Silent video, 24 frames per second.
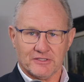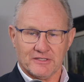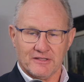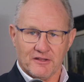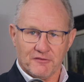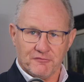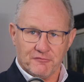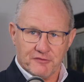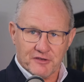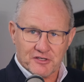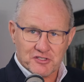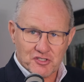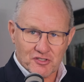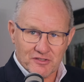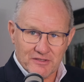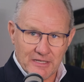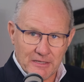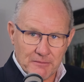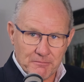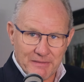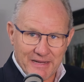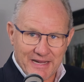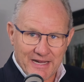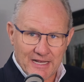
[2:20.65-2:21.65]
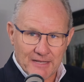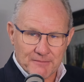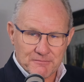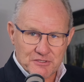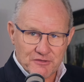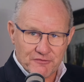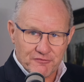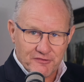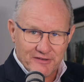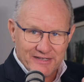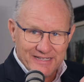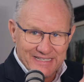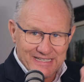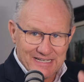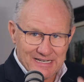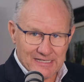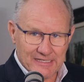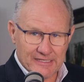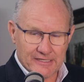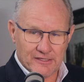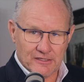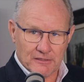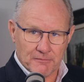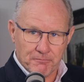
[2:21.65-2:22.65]
And the vision then becomes very
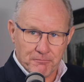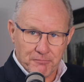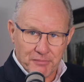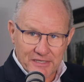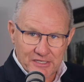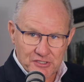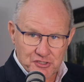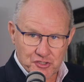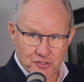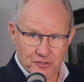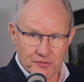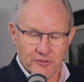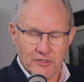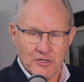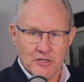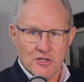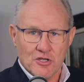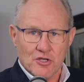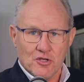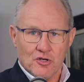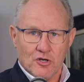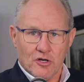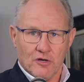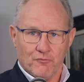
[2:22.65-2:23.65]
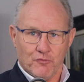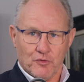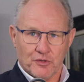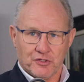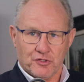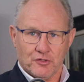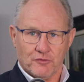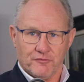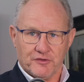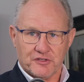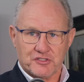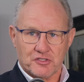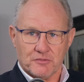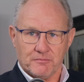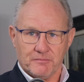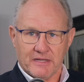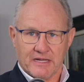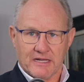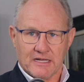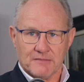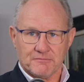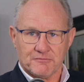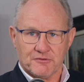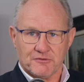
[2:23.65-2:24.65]
clear. The picture of what your vision
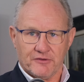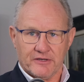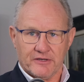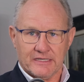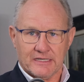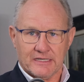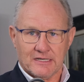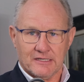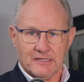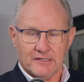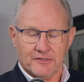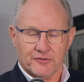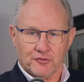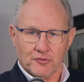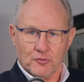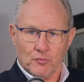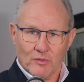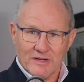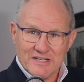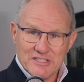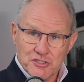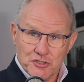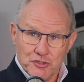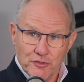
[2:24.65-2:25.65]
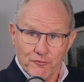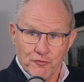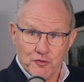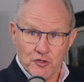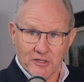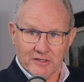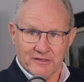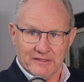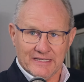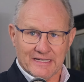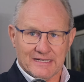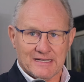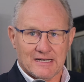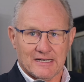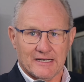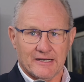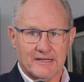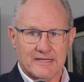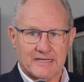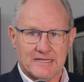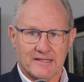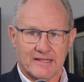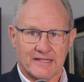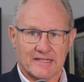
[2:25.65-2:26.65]
becomes very clear. So once you've got that
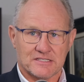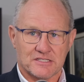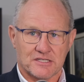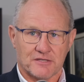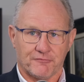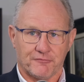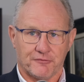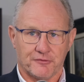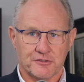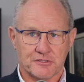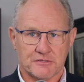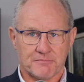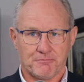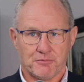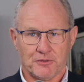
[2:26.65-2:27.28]
clarity, that's the first